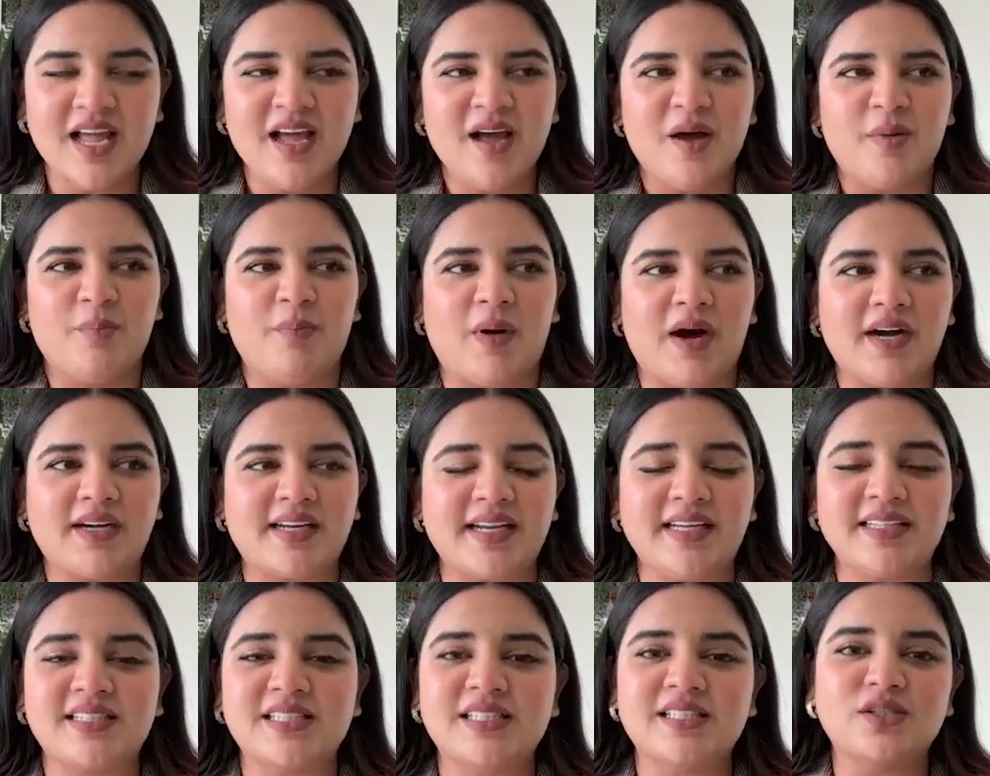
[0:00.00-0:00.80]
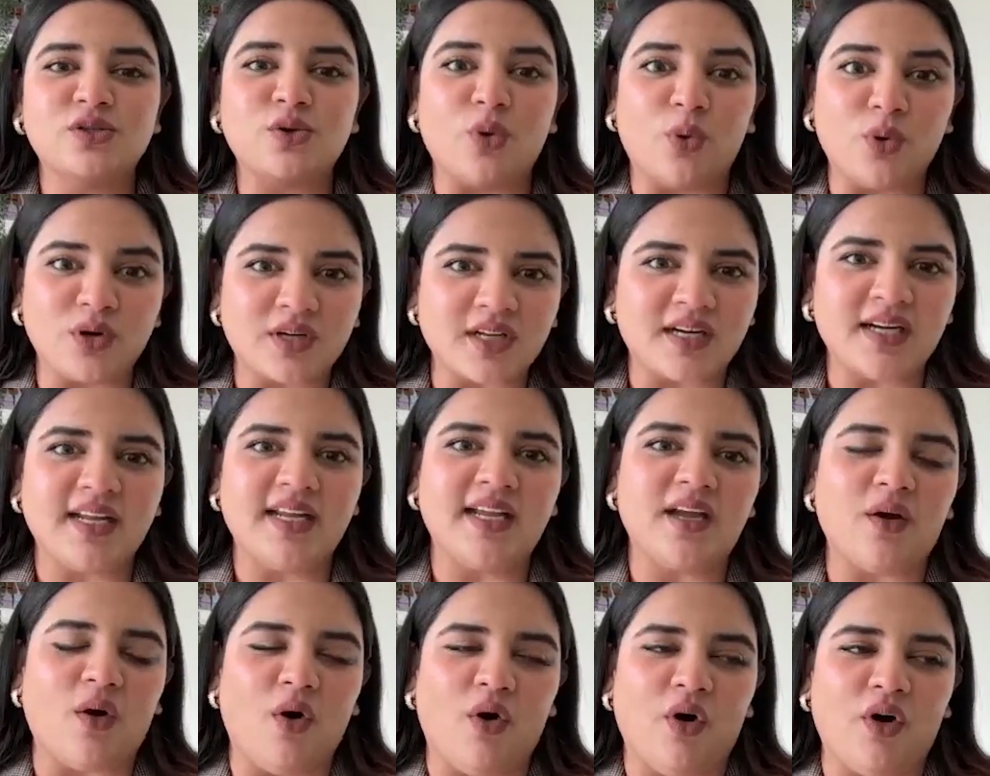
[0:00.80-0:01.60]
But it's totally
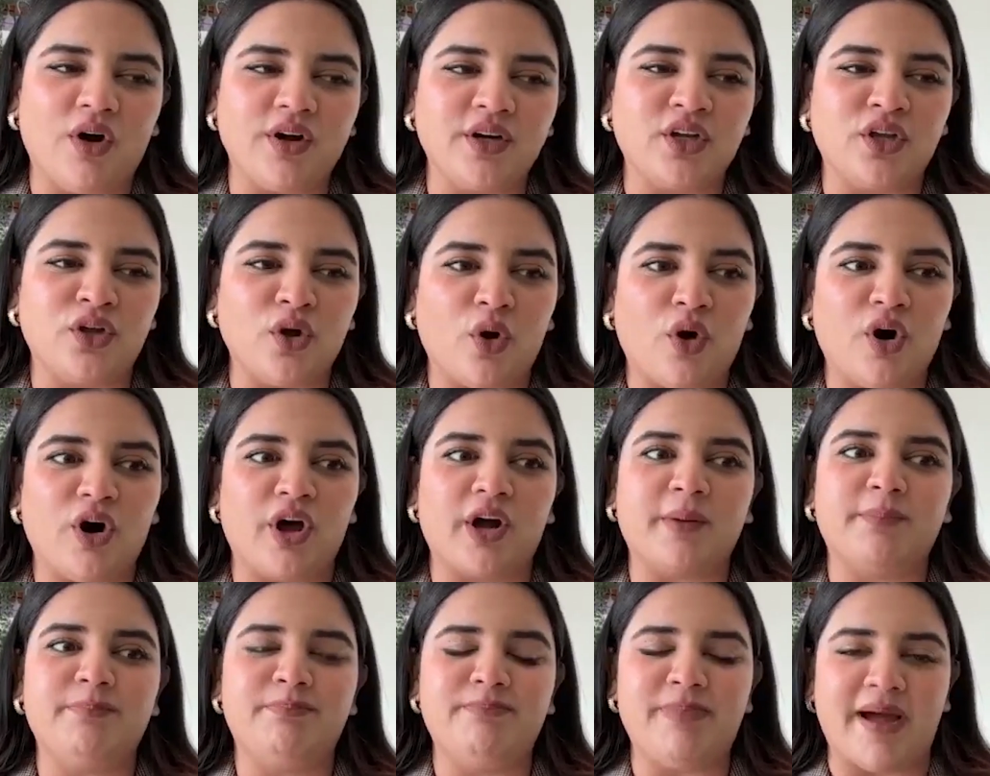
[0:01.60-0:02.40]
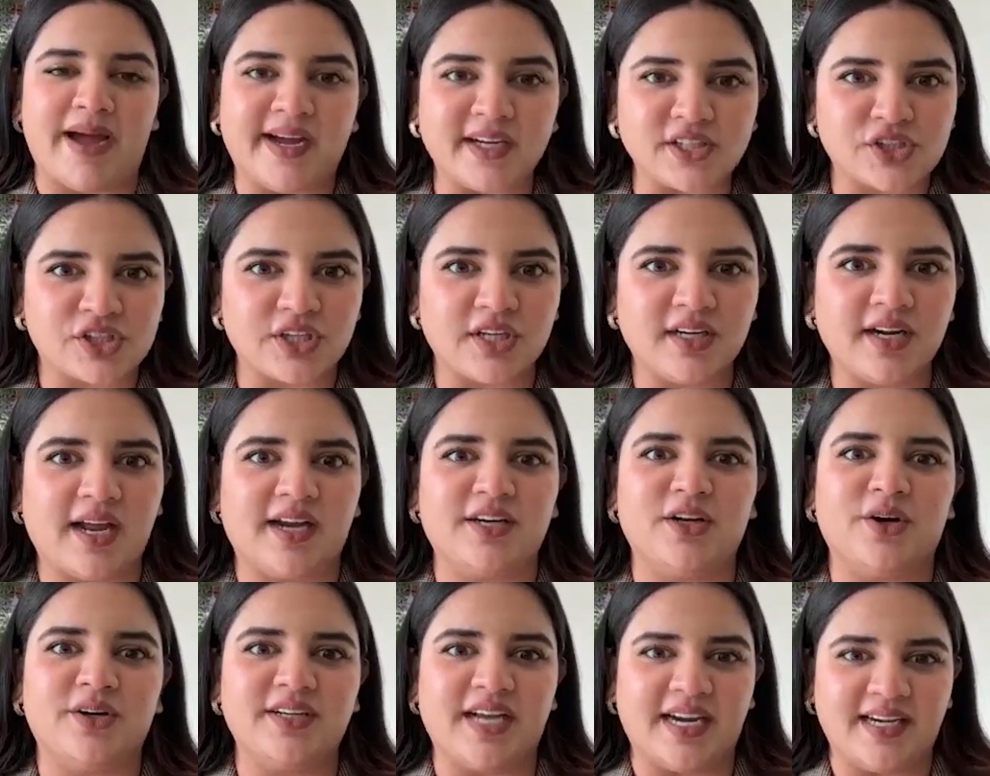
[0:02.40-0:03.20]
on your passion and
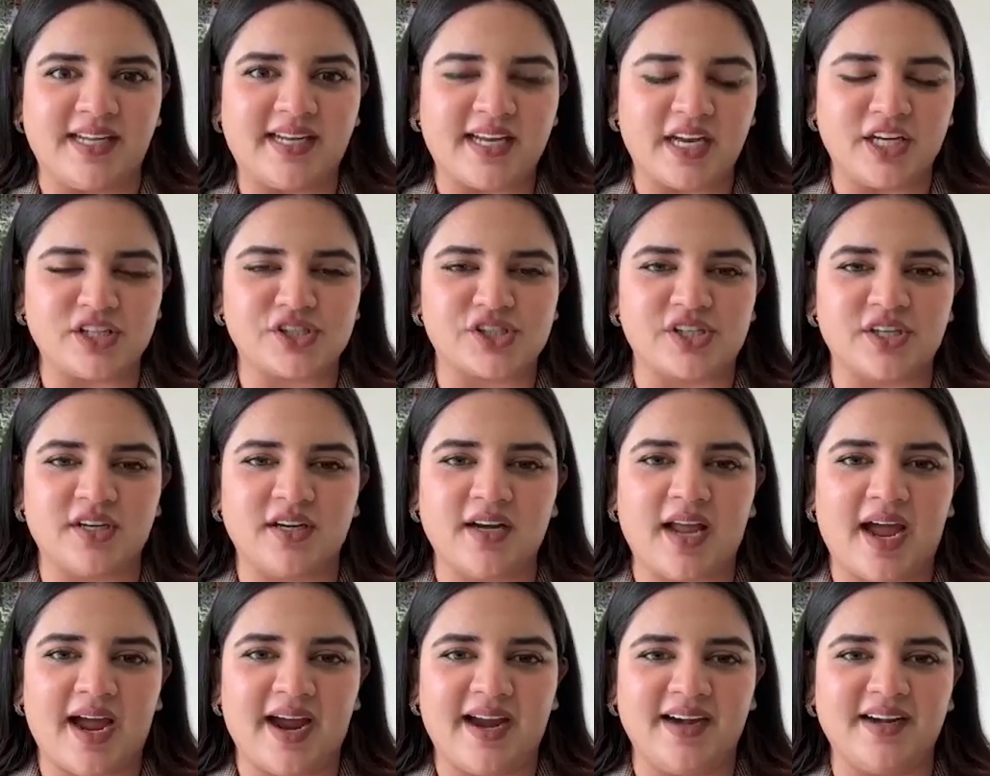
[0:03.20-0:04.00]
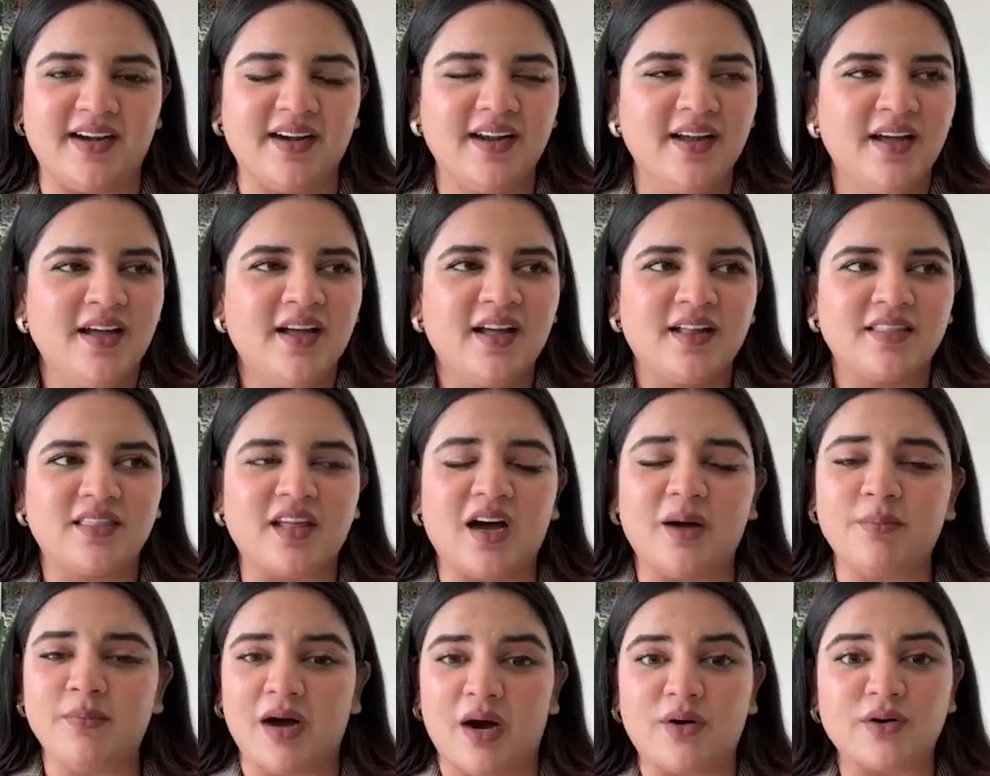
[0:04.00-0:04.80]
your dedication and the
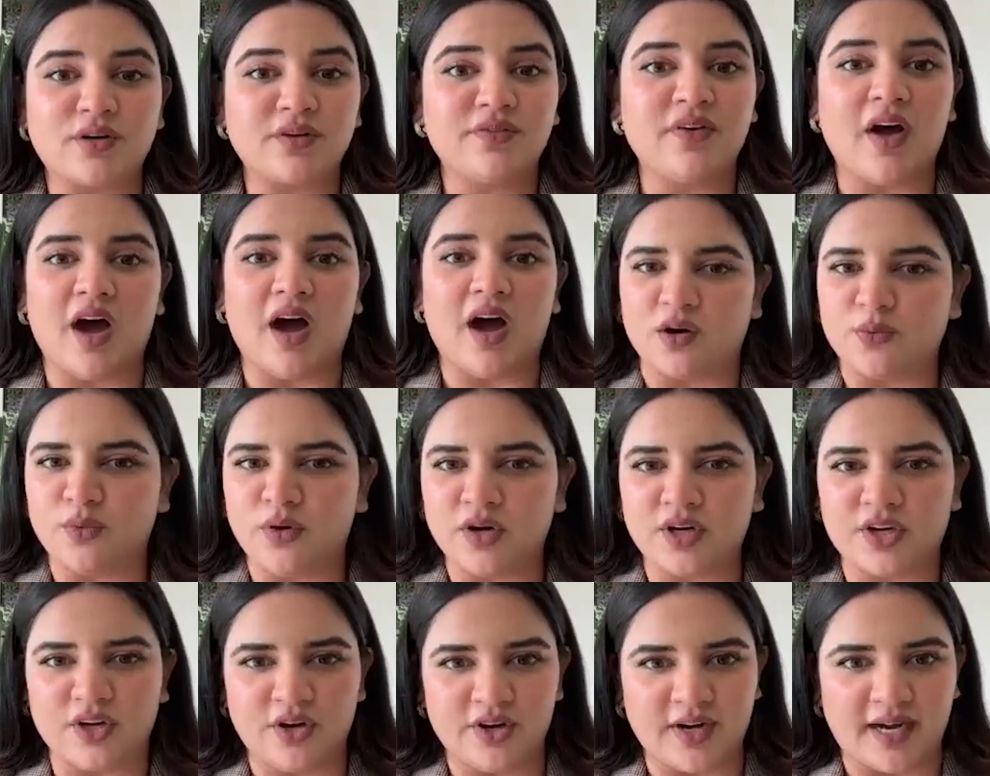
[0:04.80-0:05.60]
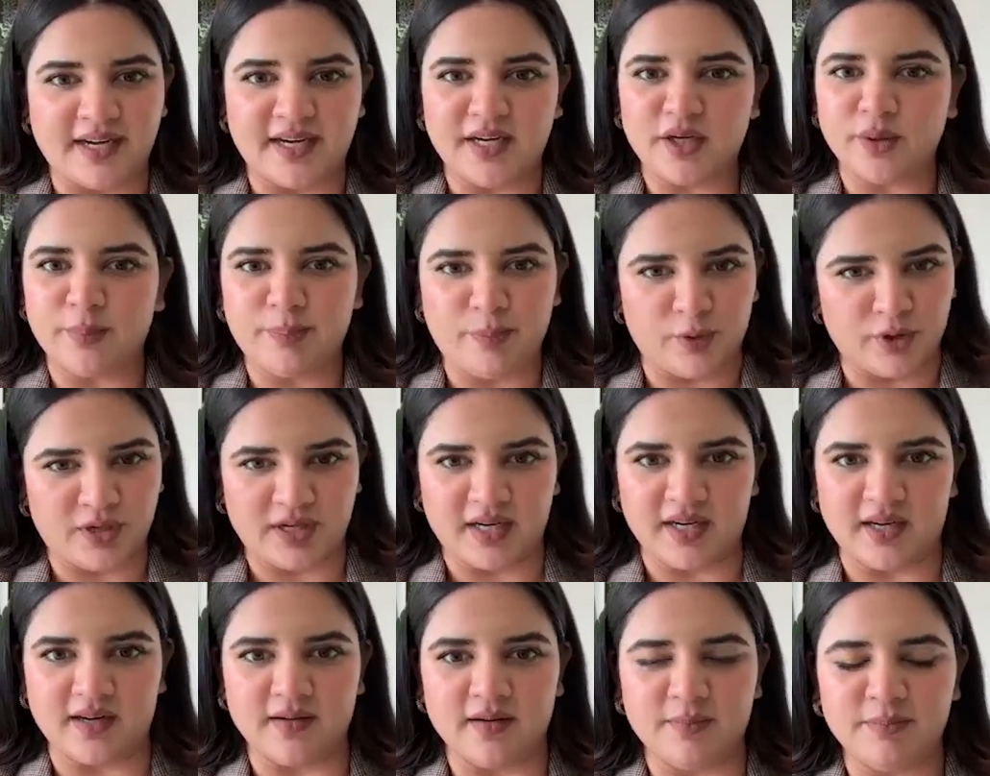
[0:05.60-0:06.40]
amount of hard work you're ready to put
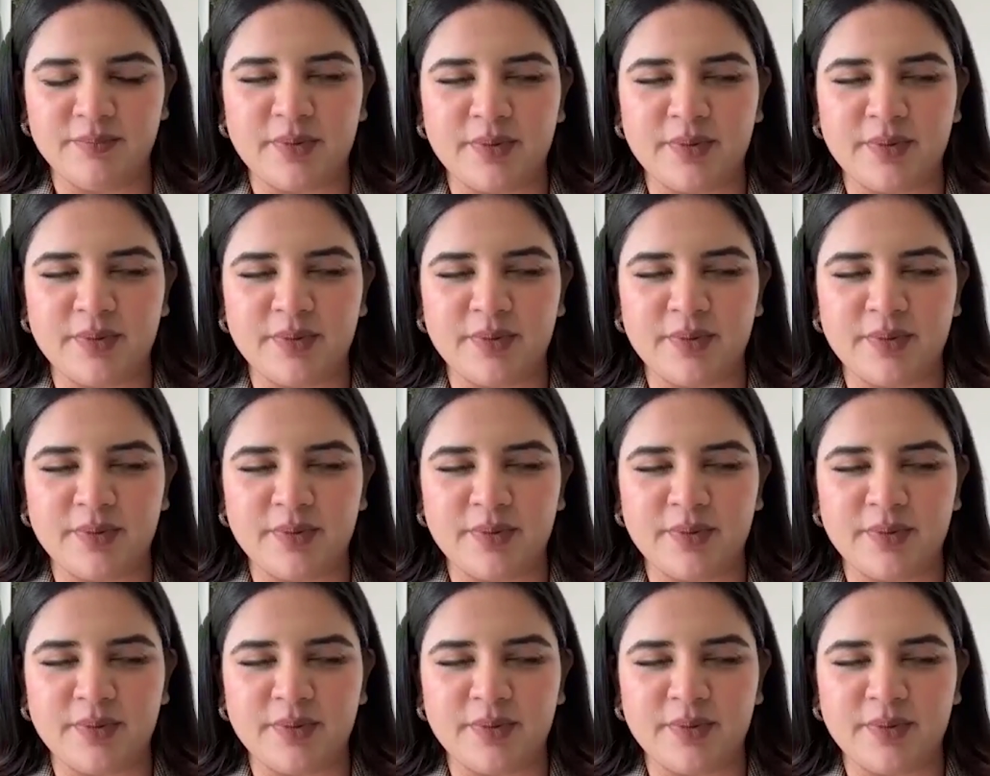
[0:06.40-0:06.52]
in.